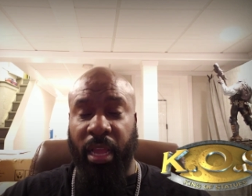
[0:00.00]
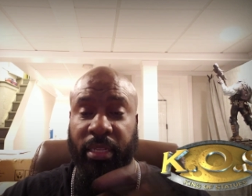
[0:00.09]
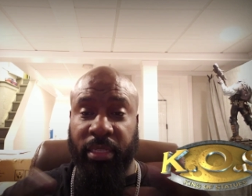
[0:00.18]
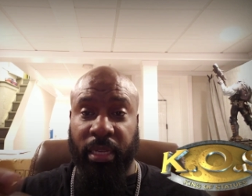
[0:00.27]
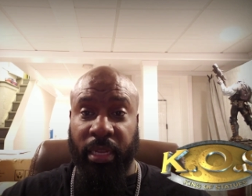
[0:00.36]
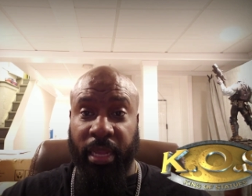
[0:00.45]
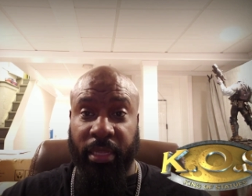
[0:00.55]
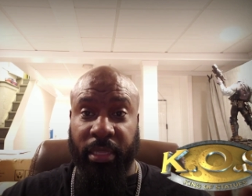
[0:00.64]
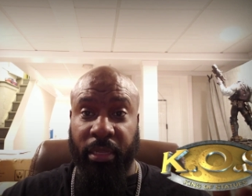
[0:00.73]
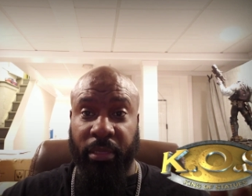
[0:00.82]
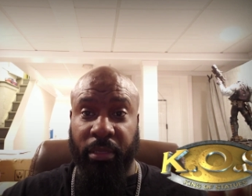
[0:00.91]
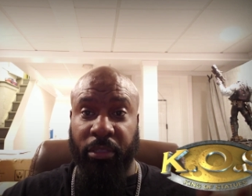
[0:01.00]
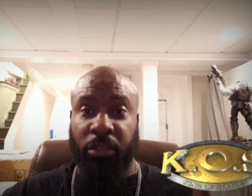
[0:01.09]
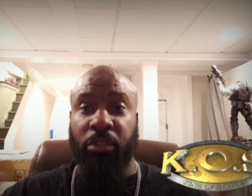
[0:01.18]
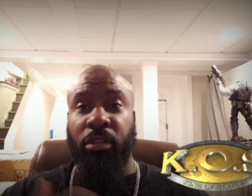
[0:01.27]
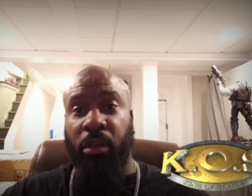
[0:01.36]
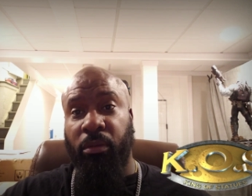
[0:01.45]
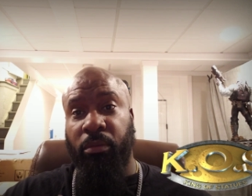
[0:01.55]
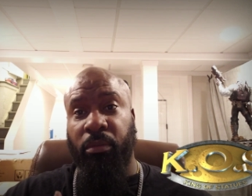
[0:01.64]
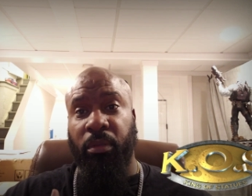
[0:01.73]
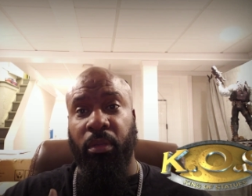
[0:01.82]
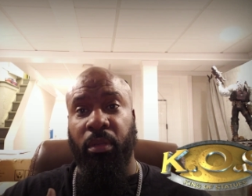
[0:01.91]
As a collector, you know
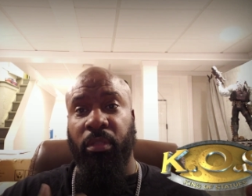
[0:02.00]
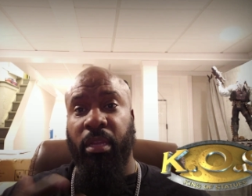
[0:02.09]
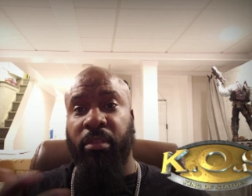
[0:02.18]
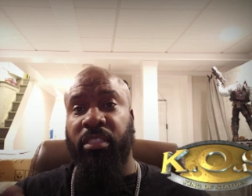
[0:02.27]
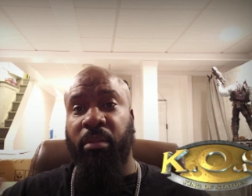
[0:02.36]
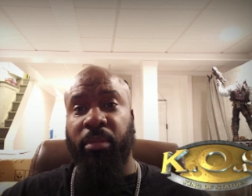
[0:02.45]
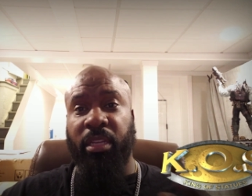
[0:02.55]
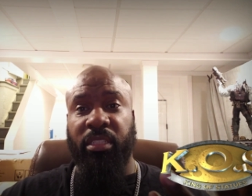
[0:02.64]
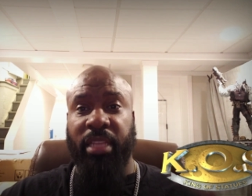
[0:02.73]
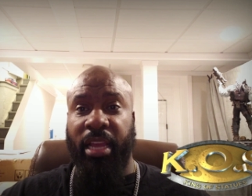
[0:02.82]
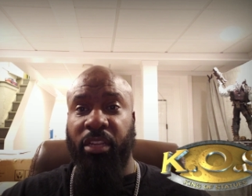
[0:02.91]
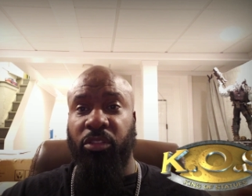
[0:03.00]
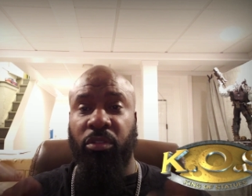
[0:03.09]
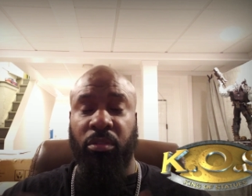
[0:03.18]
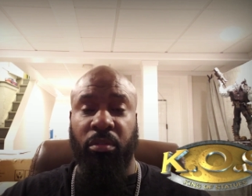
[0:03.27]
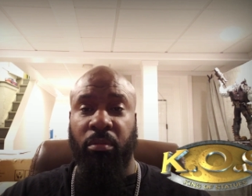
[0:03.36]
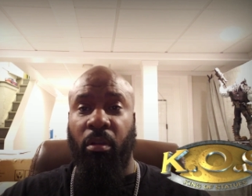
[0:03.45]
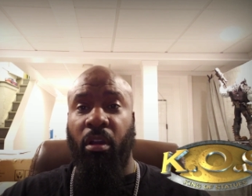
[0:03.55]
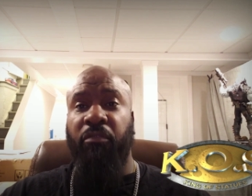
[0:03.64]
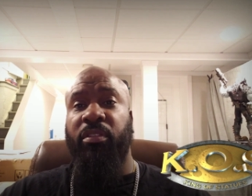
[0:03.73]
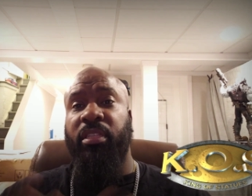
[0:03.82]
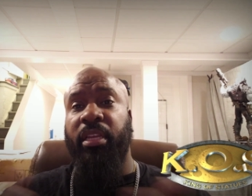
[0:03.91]
that some of your statues are
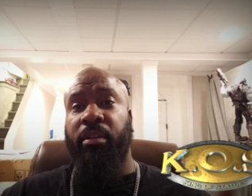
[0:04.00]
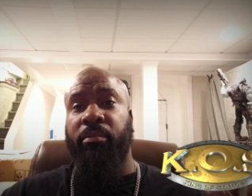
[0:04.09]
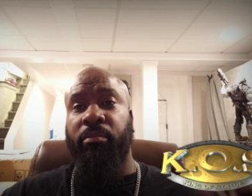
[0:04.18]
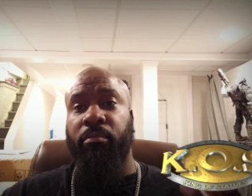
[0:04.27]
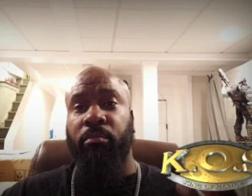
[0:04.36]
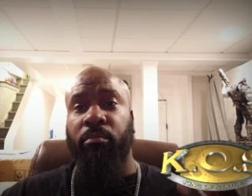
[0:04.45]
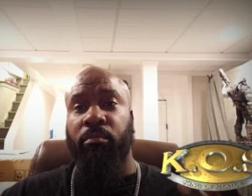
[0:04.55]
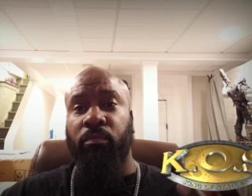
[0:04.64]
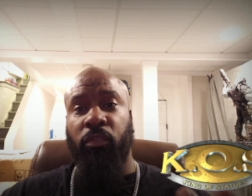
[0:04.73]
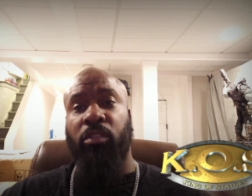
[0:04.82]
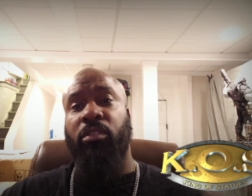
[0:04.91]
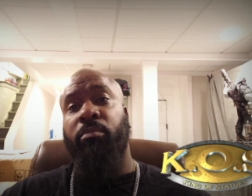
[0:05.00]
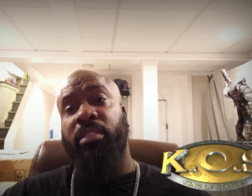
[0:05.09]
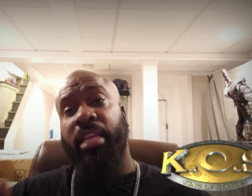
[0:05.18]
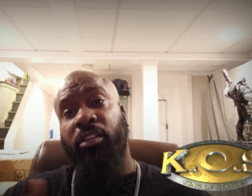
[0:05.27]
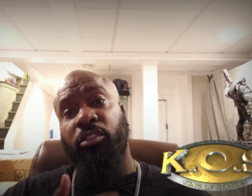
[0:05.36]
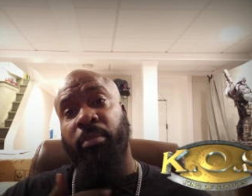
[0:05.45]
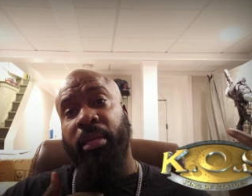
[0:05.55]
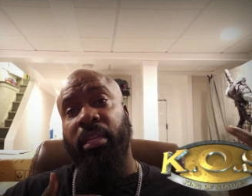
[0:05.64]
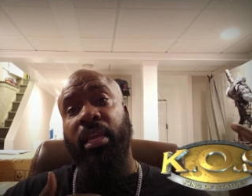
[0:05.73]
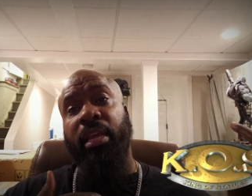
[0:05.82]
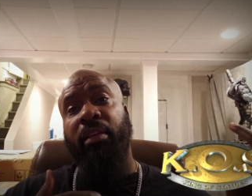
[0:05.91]
for sale. So some statues may
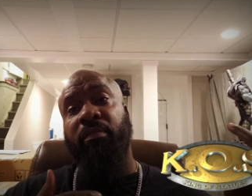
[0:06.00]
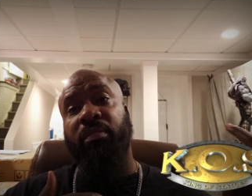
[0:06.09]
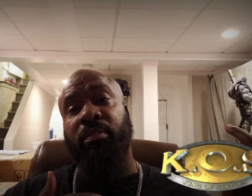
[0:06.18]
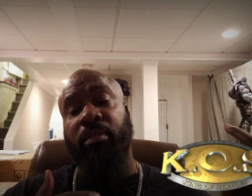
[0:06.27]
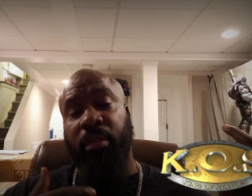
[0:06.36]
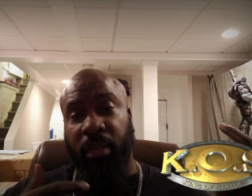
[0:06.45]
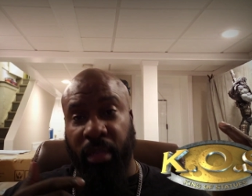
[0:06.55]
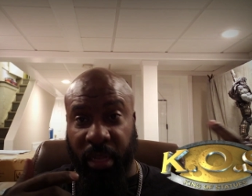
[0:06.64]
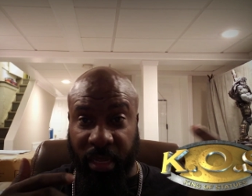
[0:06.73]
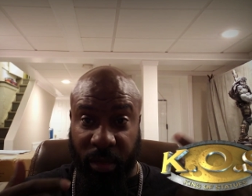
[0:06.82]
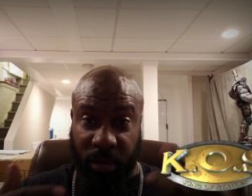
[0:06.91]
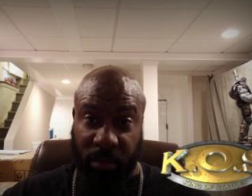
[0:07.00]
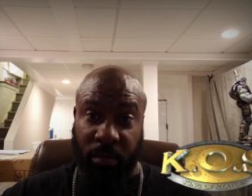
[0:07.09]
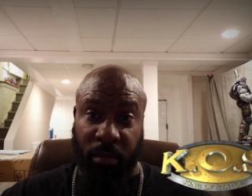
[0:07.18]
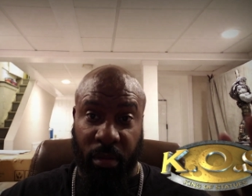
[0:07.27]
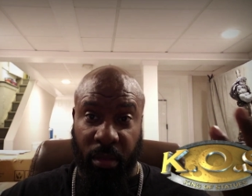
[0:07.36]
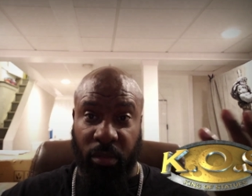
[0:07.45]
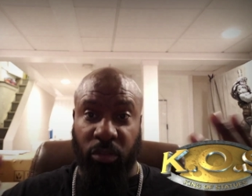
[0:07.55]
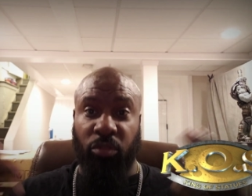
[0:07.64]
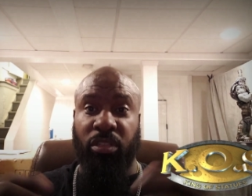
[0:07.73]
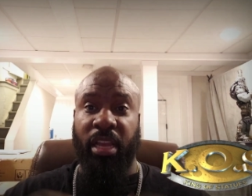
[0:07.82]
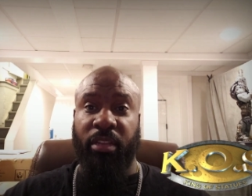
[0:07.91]
leave and
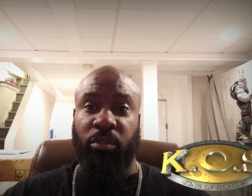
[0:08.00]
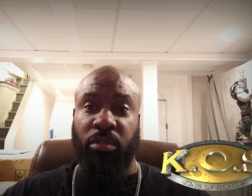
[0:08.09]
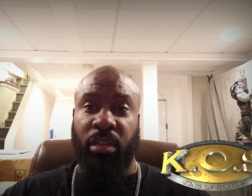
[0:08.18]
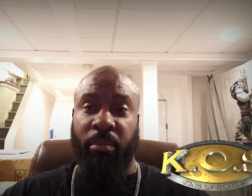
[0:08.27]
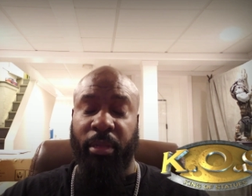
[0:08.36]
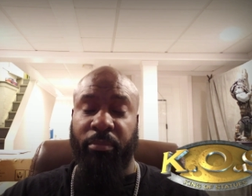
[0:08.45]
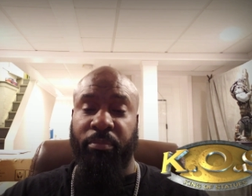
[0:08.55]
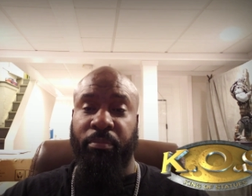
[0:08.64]
new statues come in.